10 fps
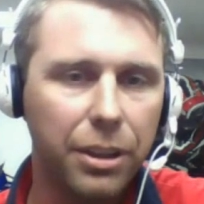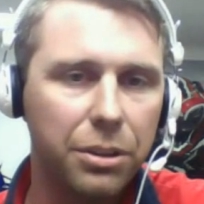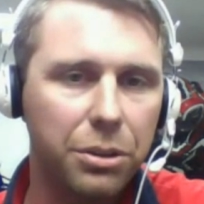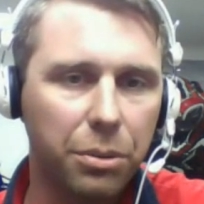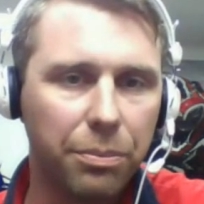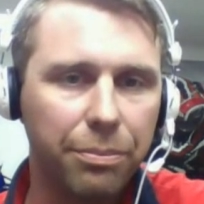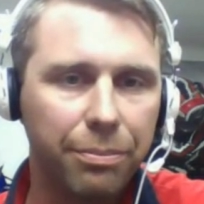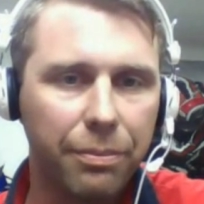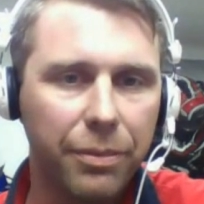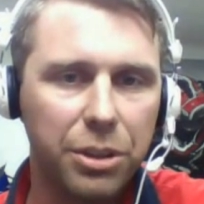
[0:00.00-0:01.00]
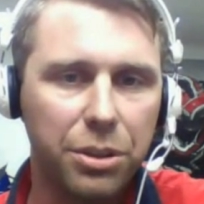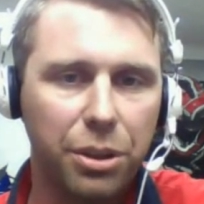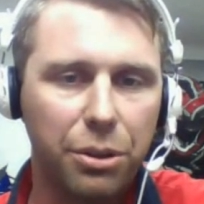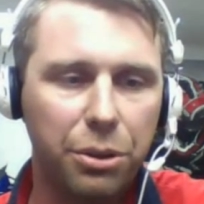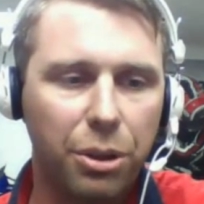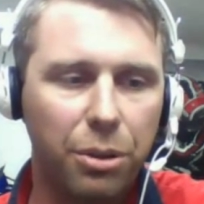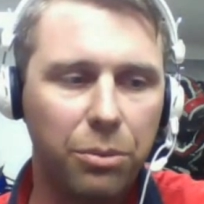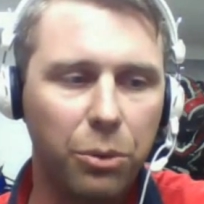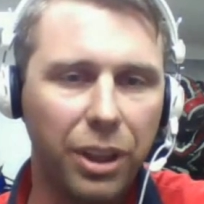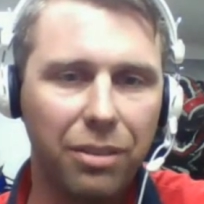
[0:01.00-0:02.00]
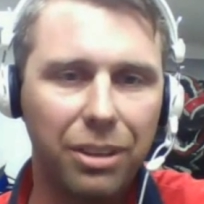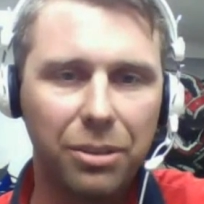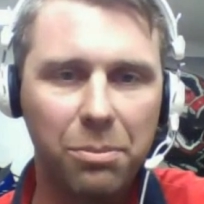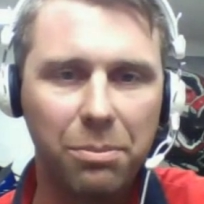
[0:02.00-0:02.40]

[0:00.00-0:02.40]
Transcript: So this is our new home. We love it.